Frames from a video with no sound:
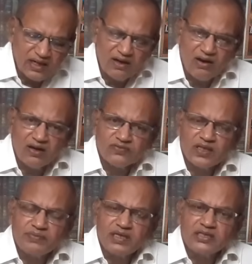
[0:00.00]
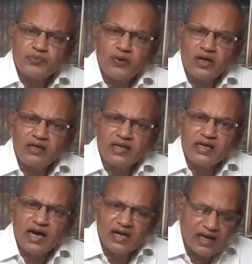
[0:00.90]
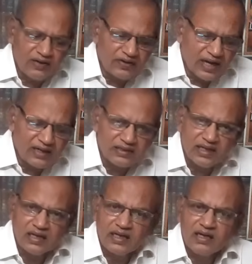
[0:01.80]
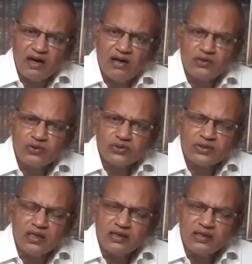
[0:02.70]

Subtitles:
all of them in his poetry, and I have translated all those